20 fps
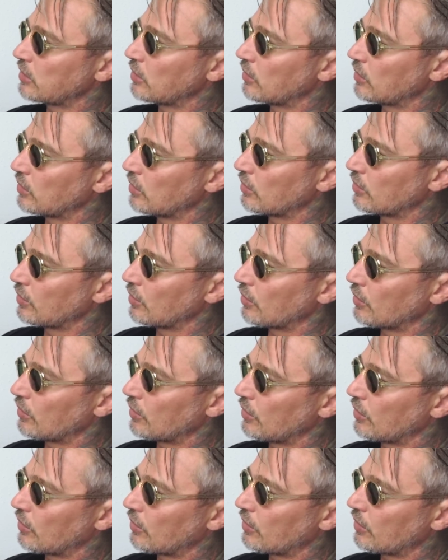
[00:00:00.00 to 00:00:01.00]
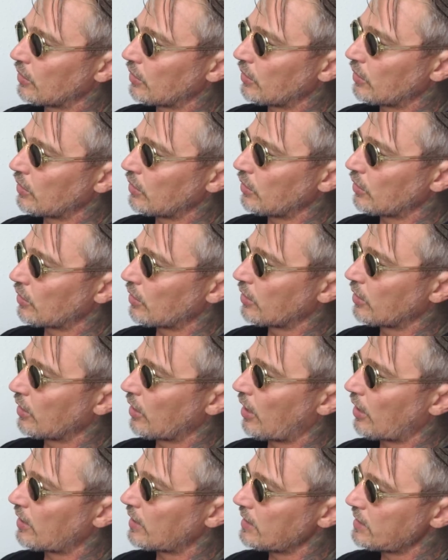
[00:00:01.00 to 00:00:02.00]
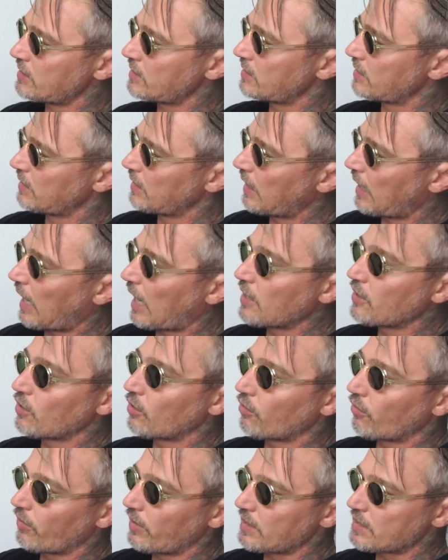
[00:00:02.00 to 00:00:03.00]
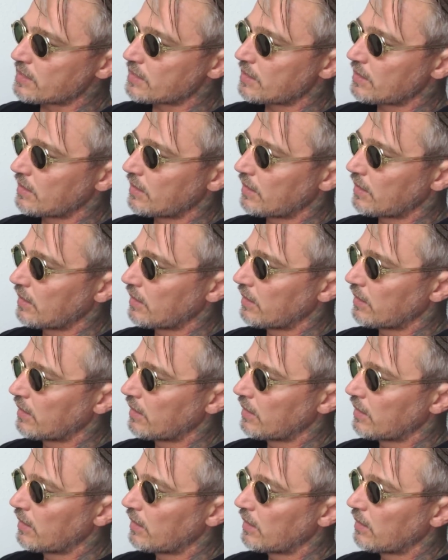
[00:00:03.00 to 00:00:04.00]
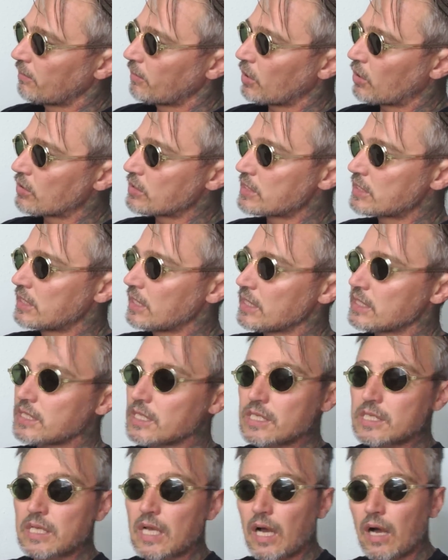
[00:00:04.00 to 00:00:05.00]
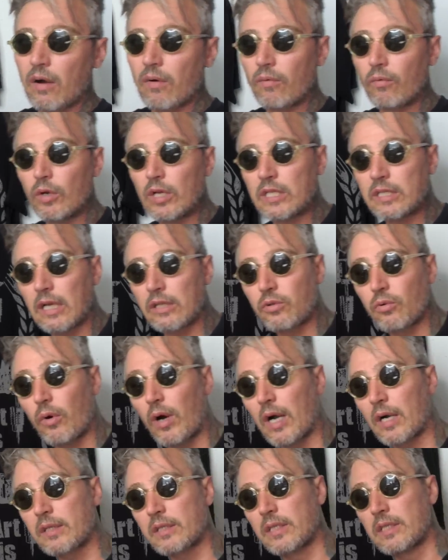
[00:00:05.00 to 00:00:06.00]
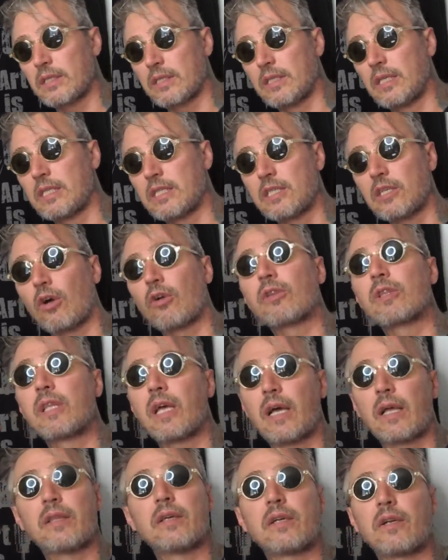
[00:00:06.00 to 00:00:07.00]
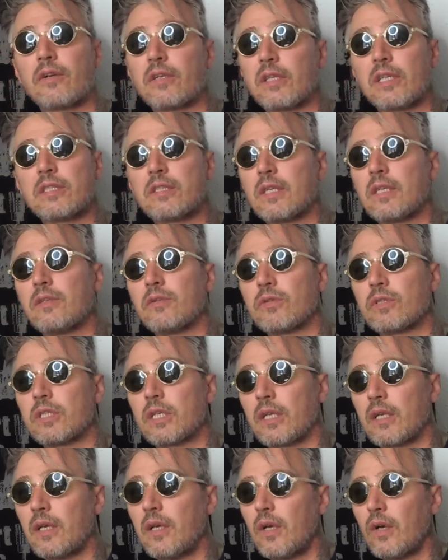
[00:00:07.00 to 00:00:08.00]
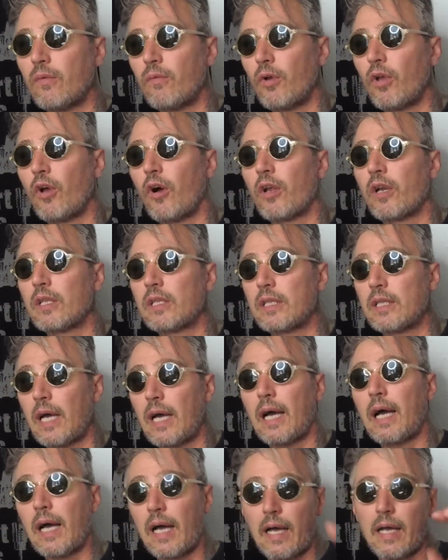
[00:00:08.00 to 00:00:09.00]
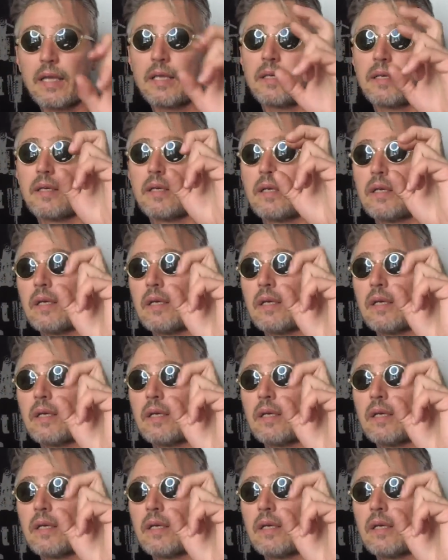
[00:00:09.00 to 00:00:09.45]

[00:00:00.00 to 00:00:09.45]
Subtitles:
your knuckles and your wrist. Because this is how we tattoo artists, this is our death in this industry. We're gonna die